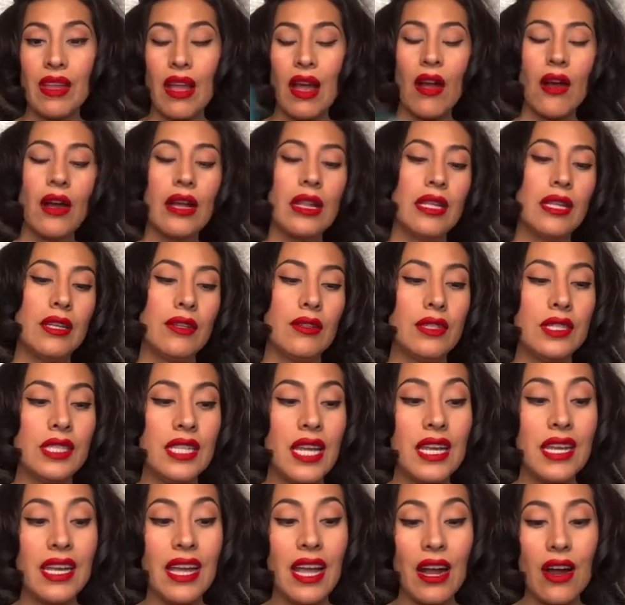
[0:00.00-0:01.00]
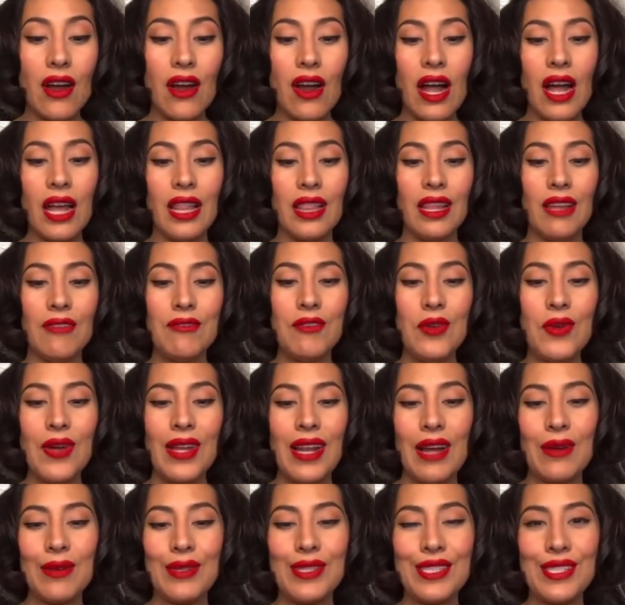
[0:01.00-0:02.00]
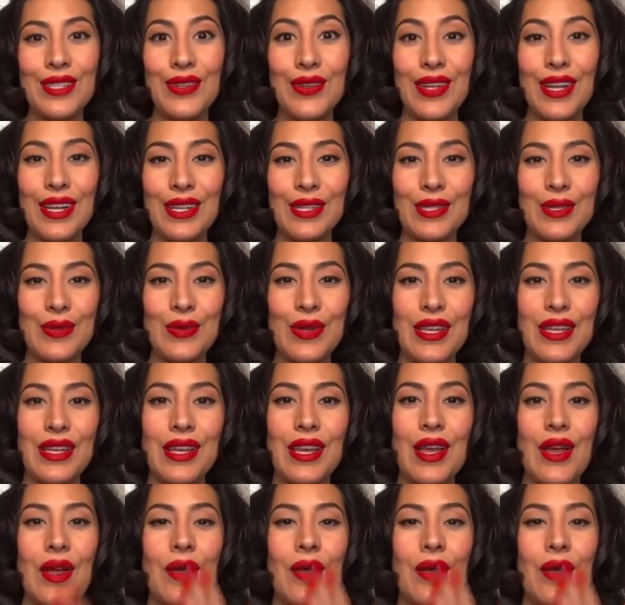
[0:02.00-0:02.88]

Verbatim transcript: All right, Leos, take care. I love you, and I will see you next week.